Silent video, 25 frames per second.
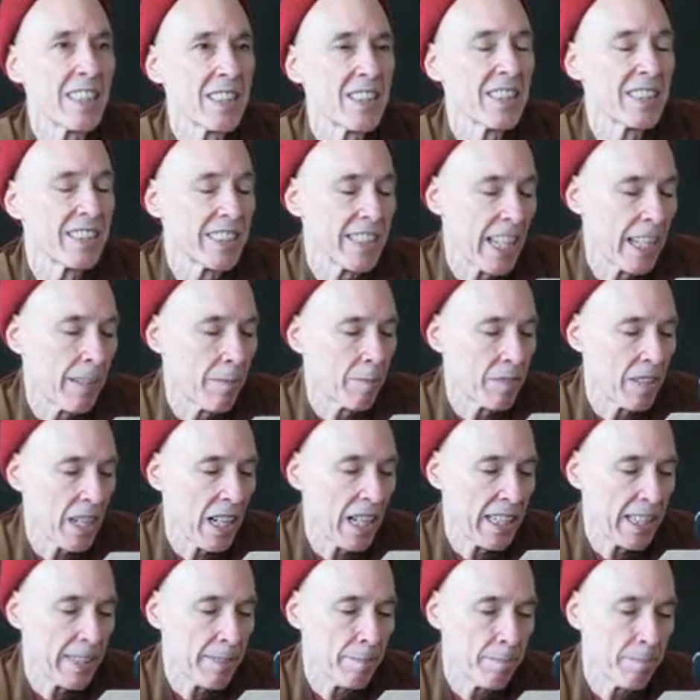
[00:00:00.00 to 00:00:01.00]
at the same
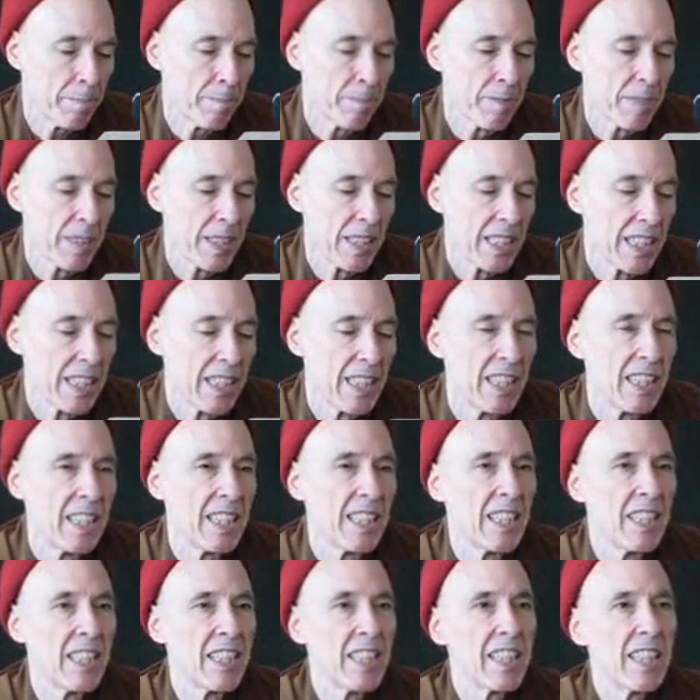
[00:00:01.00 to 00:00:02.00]
time.
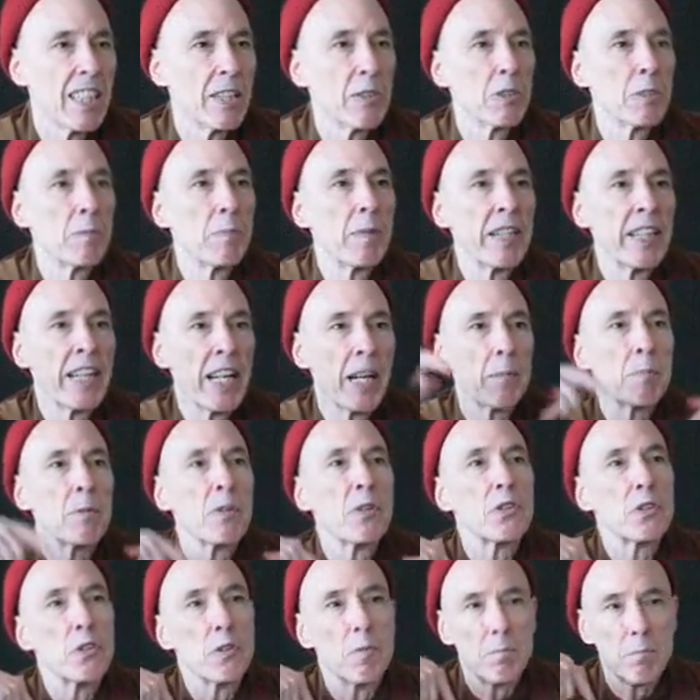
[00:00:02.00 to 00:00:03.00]
He would be able
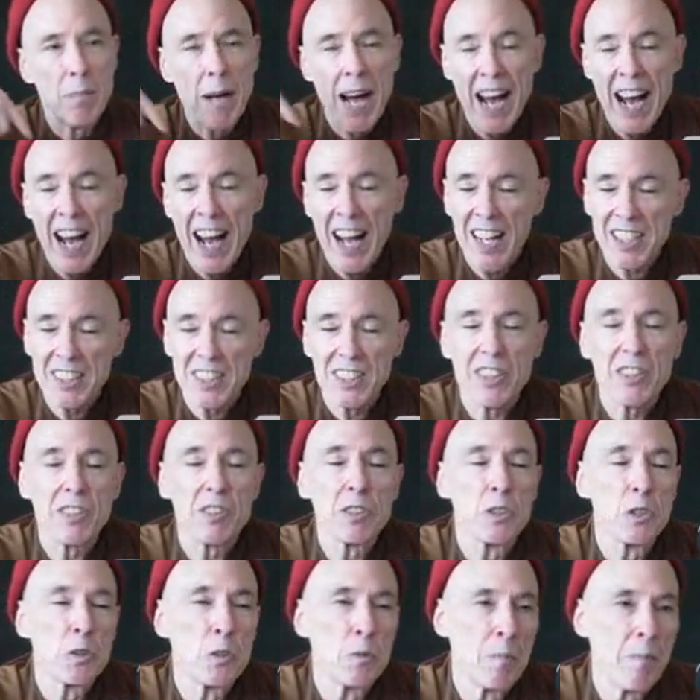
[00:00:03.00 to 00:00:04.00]
to pass
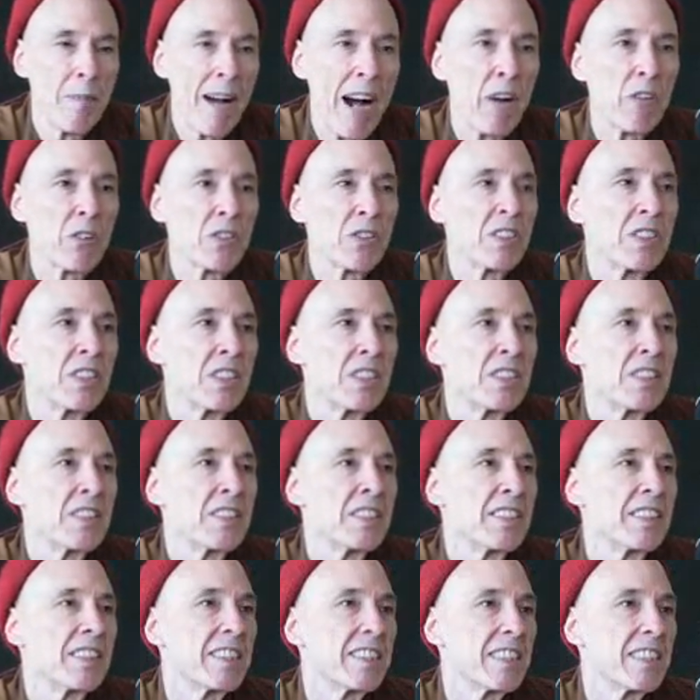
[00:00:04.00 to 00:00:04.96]
through mountains,